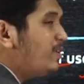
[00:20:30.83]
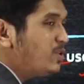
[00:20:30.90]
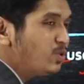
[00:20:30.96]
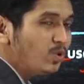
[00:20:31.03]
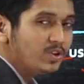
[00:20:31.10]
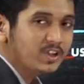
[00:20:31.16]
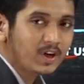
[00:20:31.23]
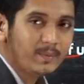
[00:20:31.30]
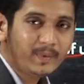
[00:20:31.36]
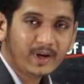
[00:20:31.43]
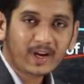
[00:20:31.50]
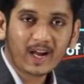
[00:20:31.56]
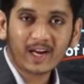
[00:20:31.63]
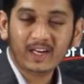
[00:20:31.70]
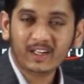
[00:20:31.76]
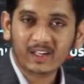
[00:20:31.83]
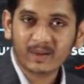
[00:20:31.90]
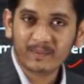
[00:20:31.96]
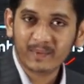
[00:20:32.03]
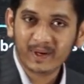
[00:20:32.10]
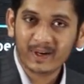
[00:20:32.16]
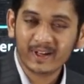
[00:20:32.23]
a social media
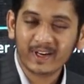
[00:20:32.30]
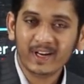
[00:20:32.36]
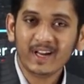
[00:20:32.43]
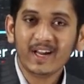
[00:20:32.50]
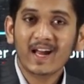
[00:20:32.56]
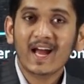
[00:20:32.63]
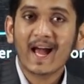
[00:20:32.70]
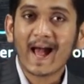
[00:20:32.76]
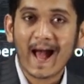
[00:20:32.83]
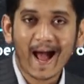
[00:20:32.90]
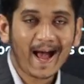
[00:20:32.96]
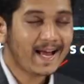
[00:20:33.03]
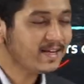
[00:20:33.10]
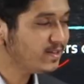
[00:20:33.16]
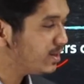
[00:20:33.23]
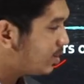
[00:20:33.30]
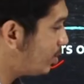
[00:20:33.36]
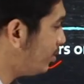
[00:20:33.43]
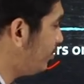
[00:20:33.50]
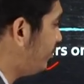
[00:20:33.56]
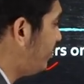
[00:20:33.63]
intermediary has around